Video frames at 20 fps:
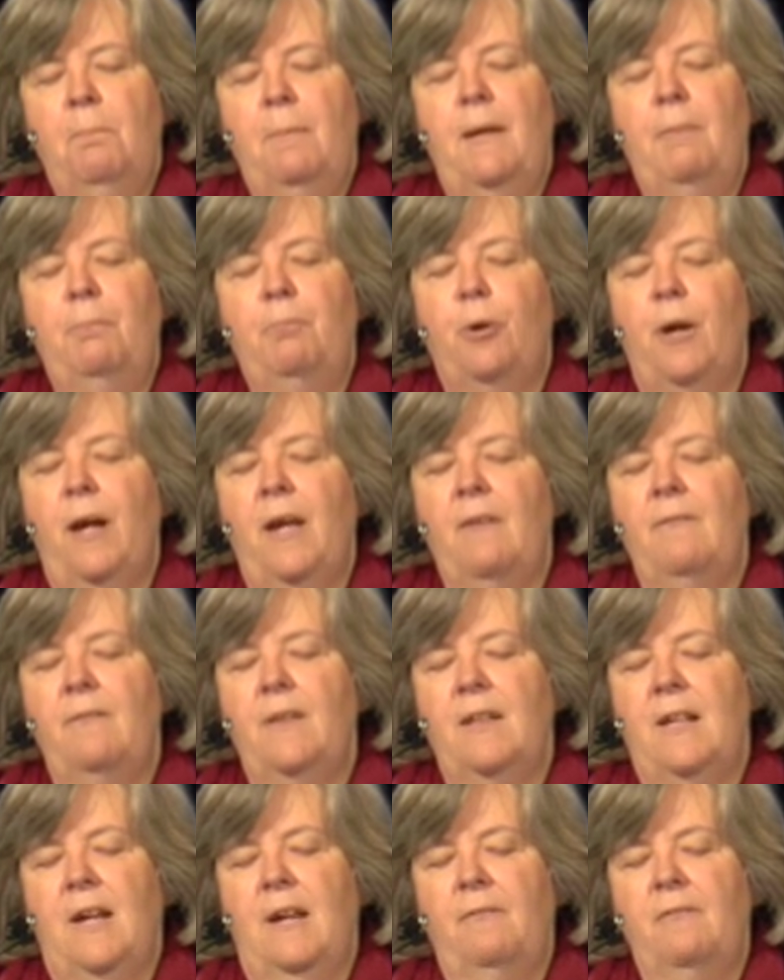Be brave
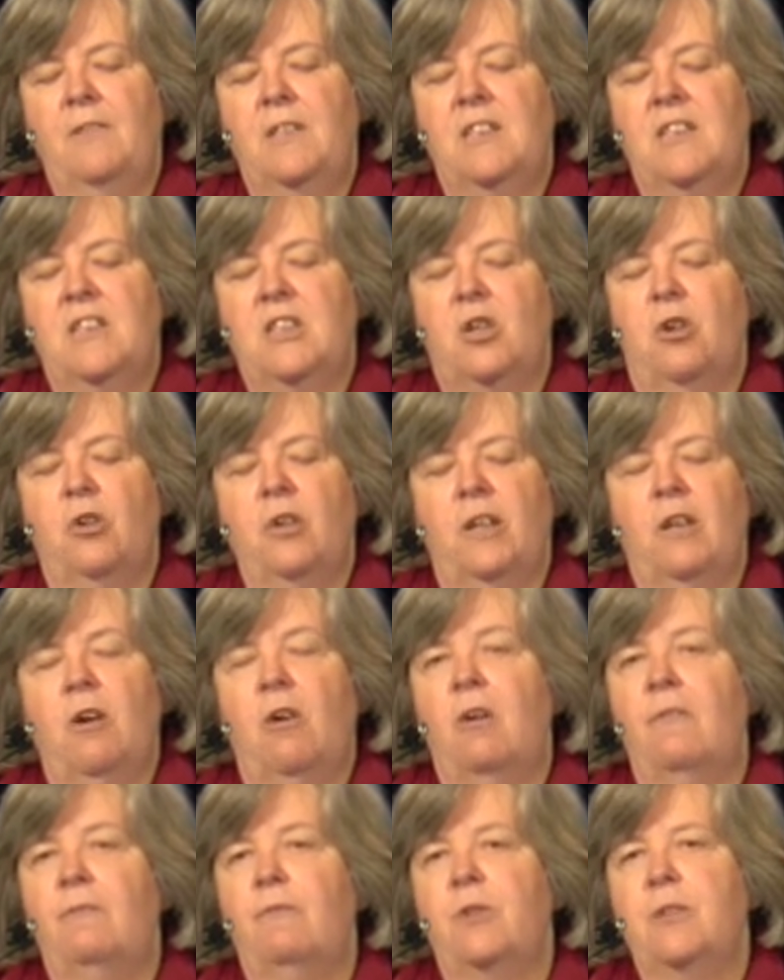enough to start a
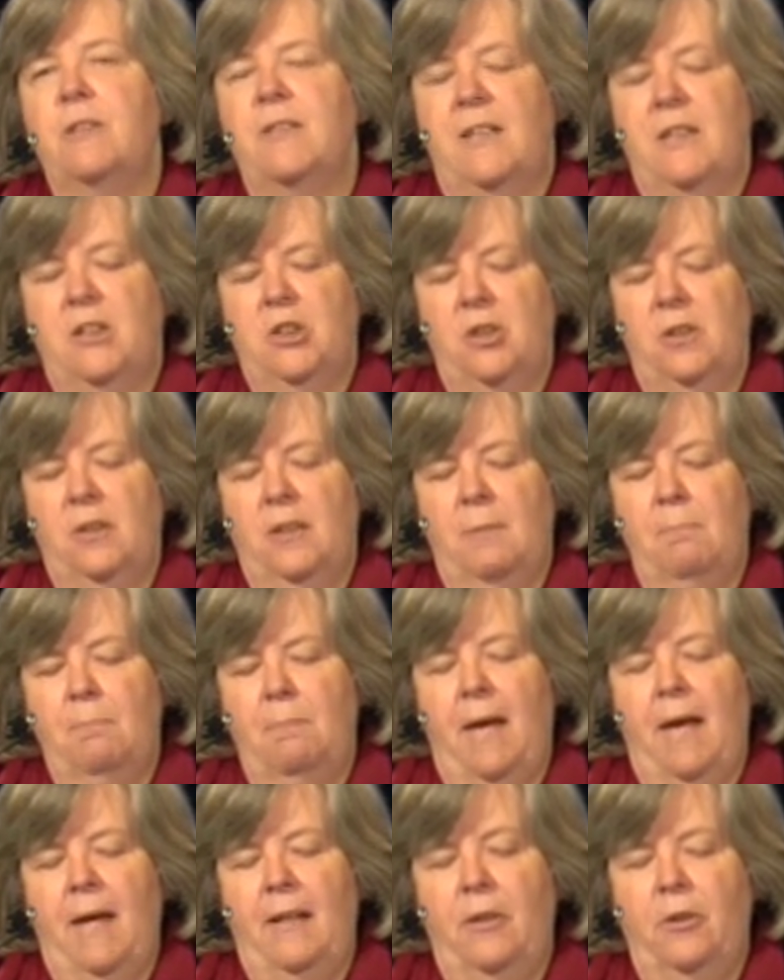conversation that
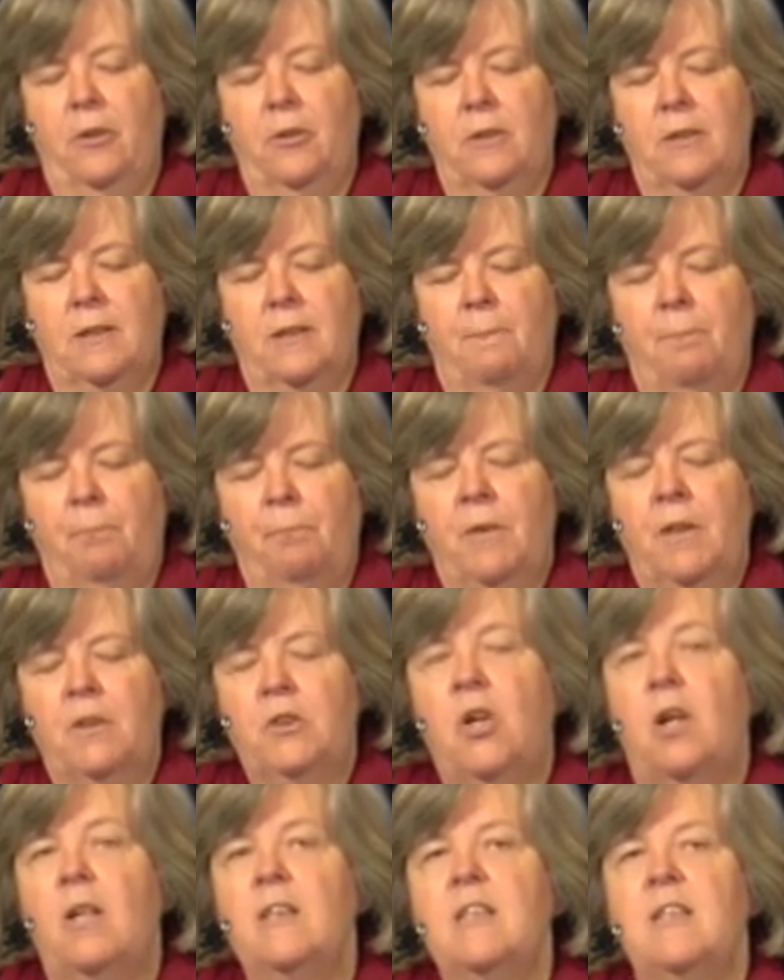matters.
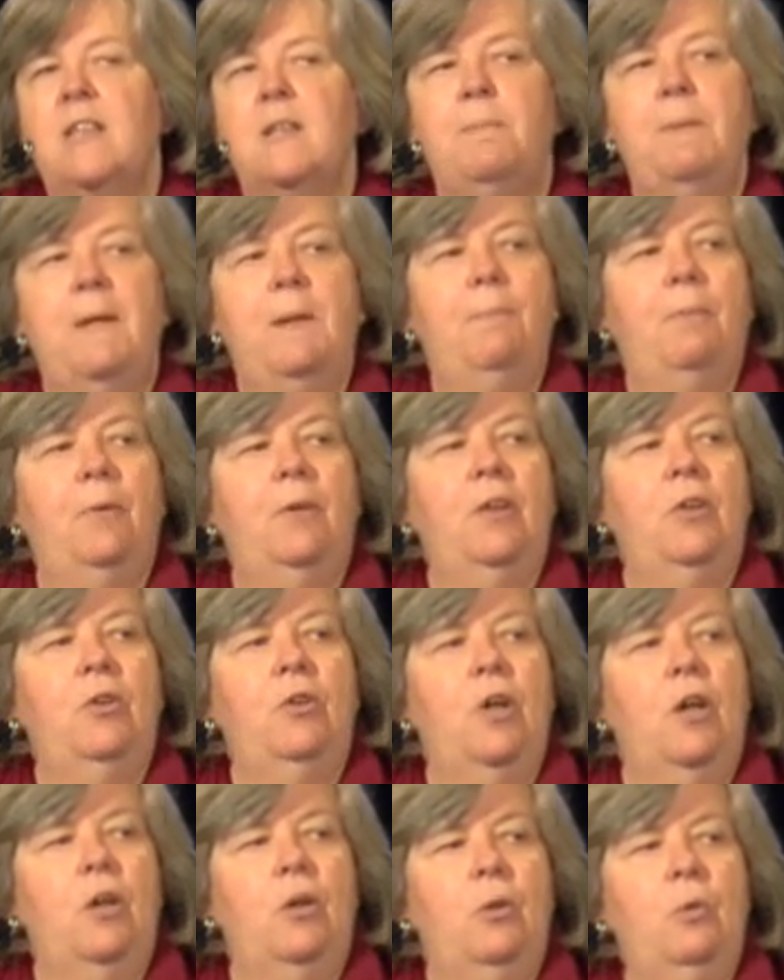Talk to the people you
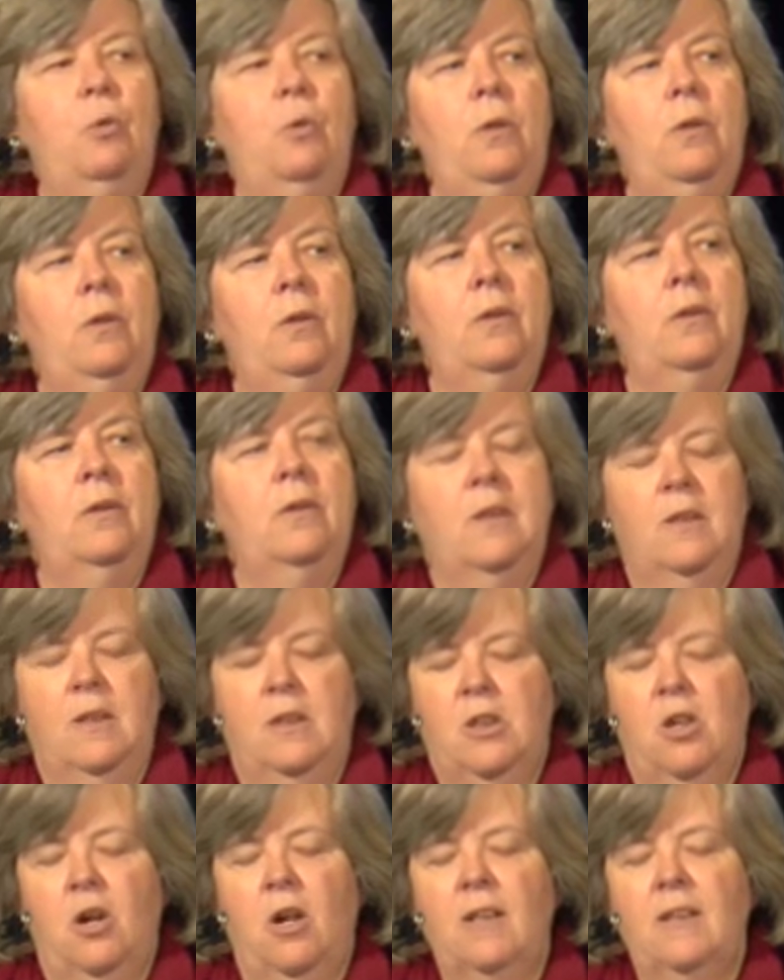know.
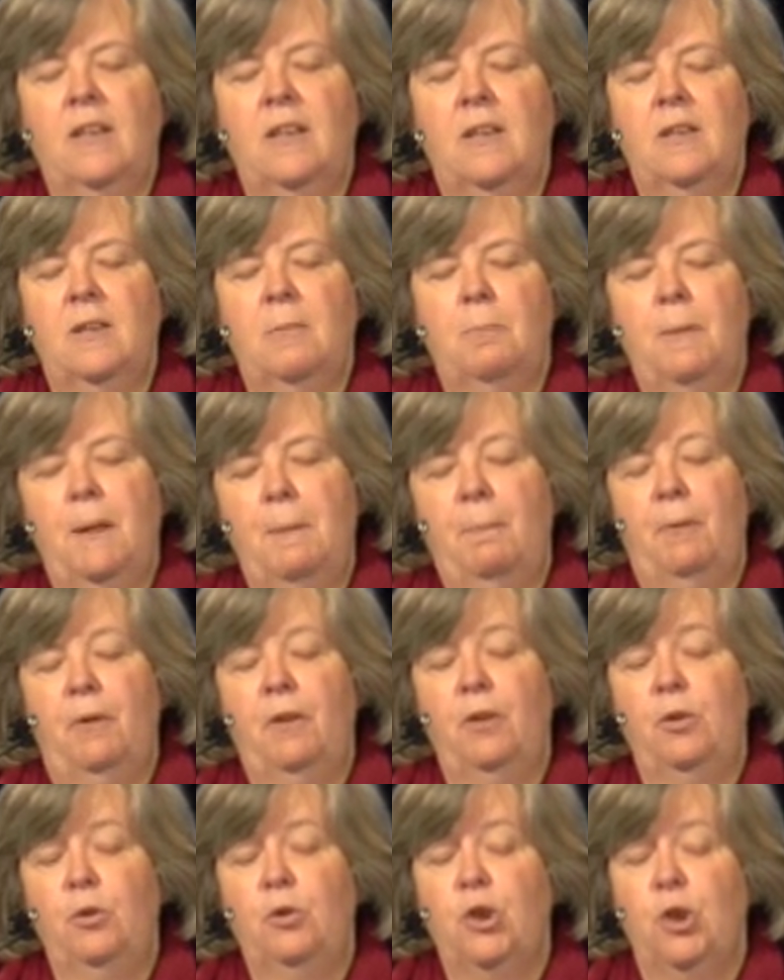Talk to the people
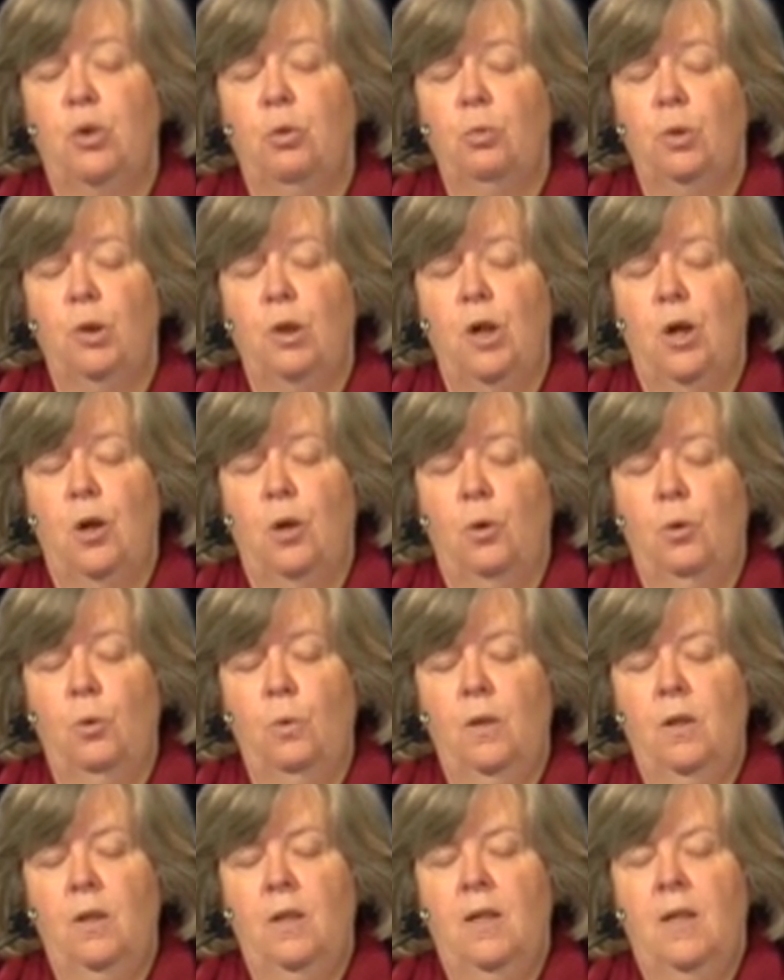you don't
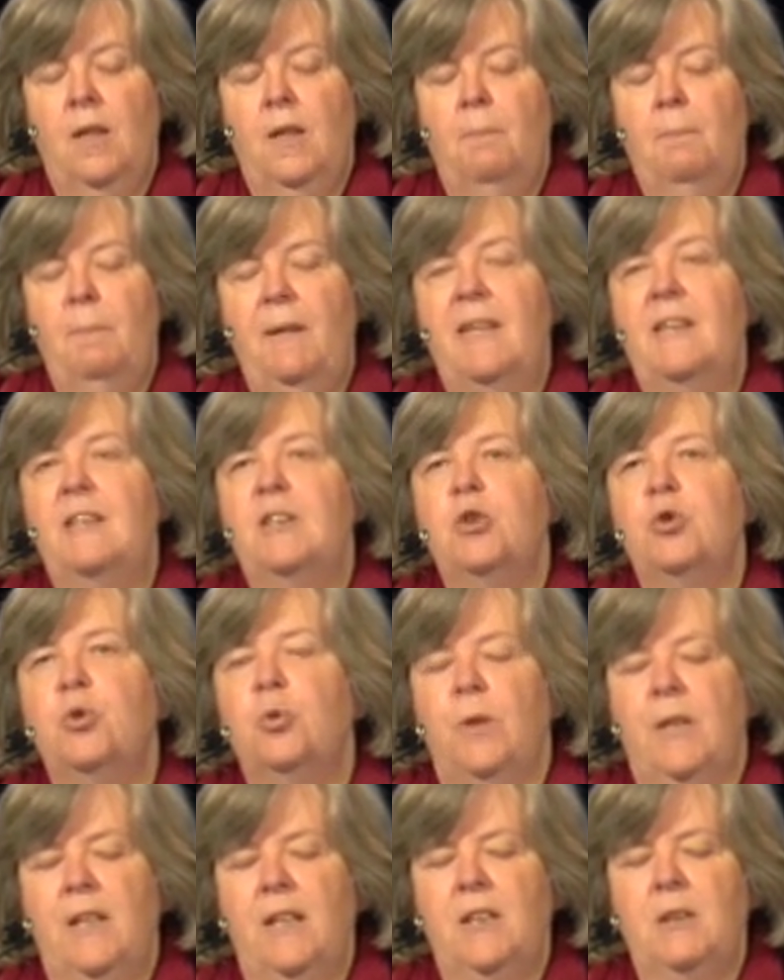know. Be
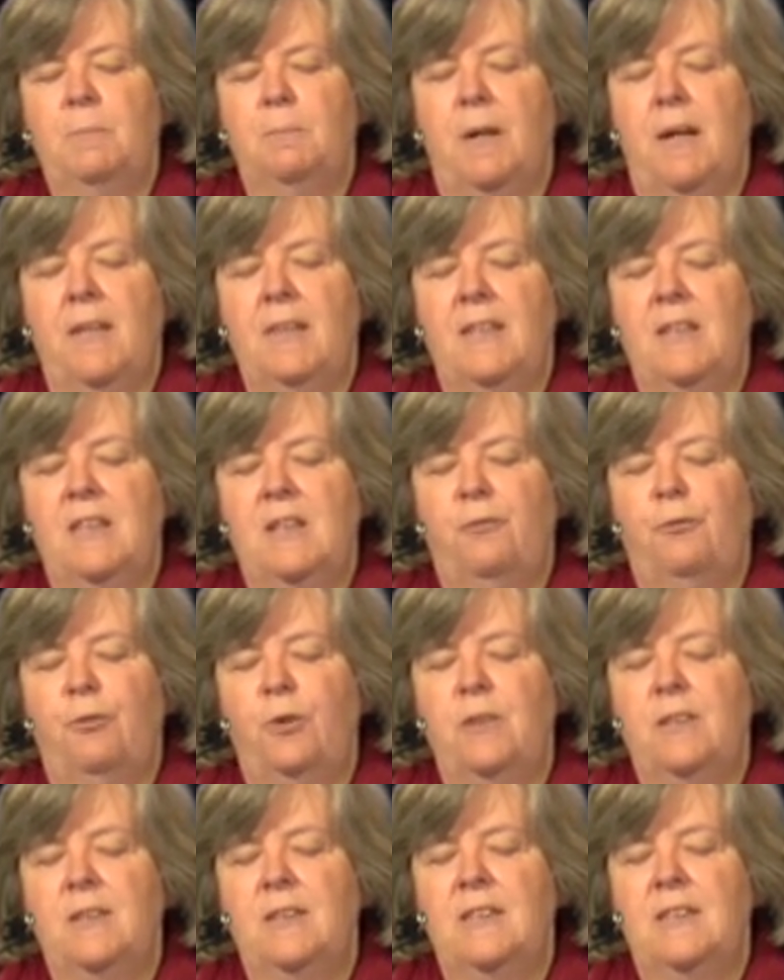intrigued by the
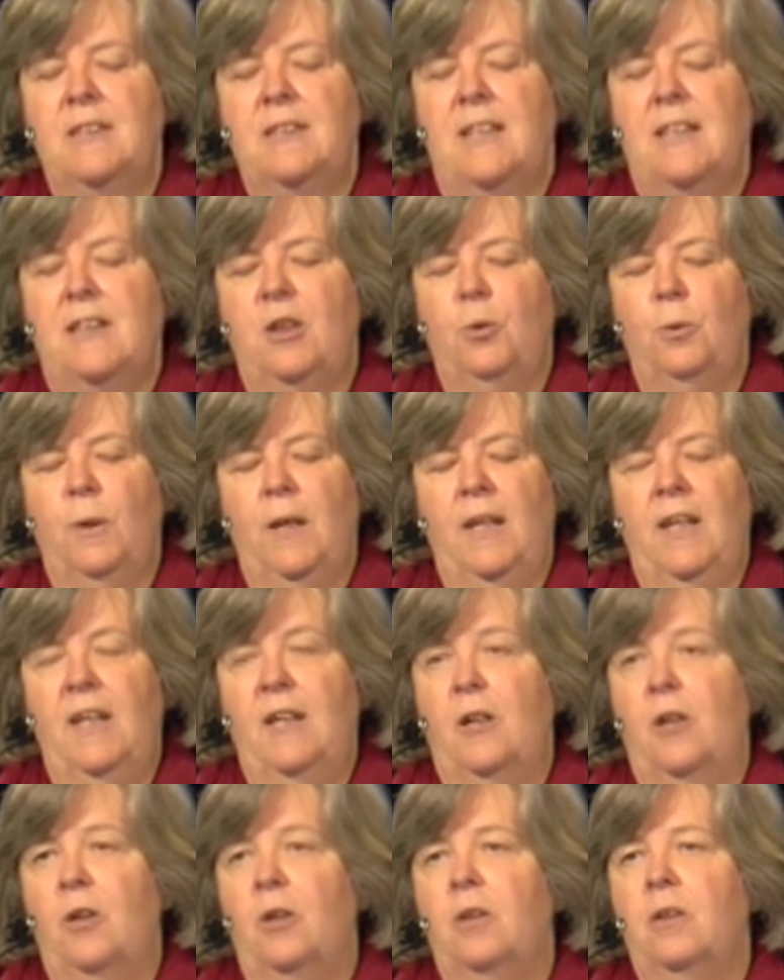differences that you
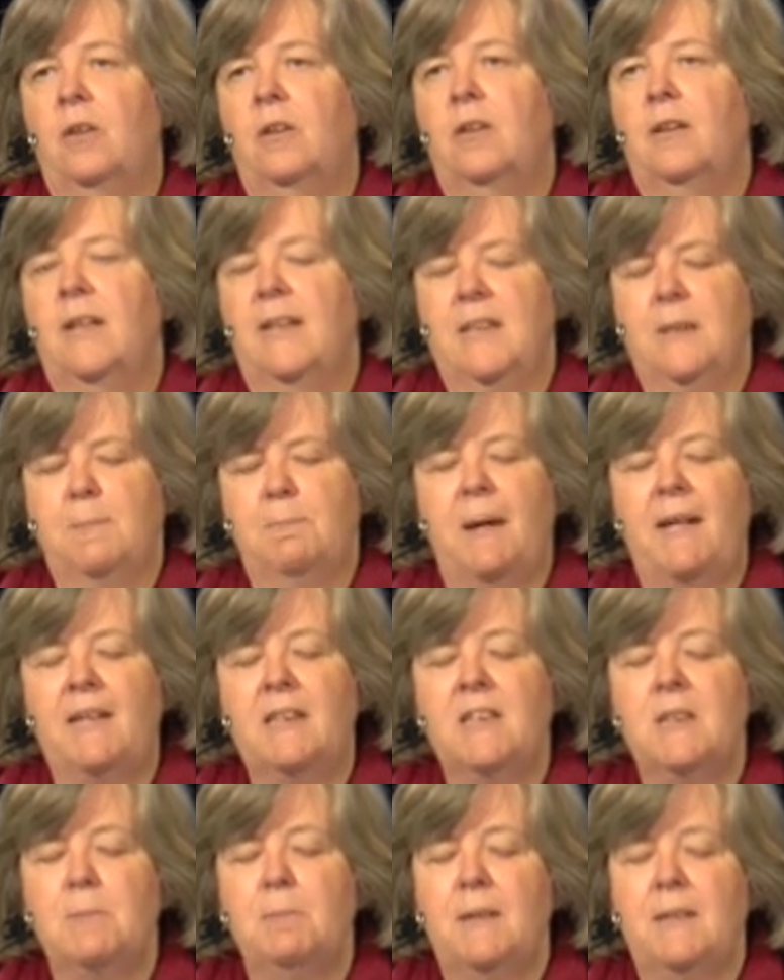hear.
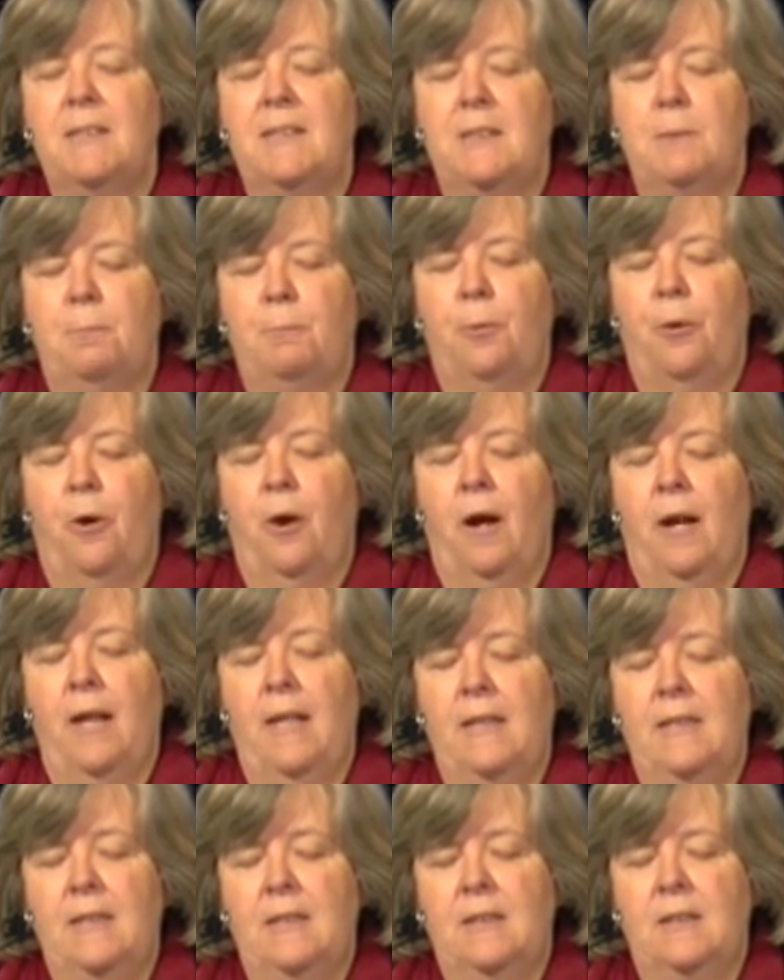Expect to be
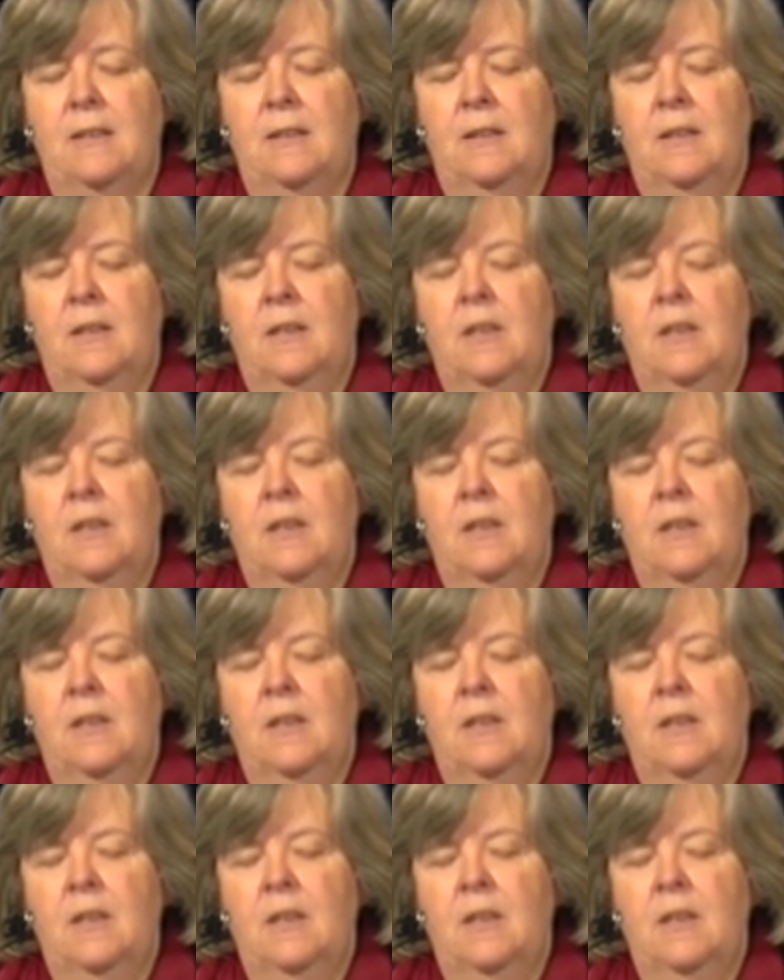surprised.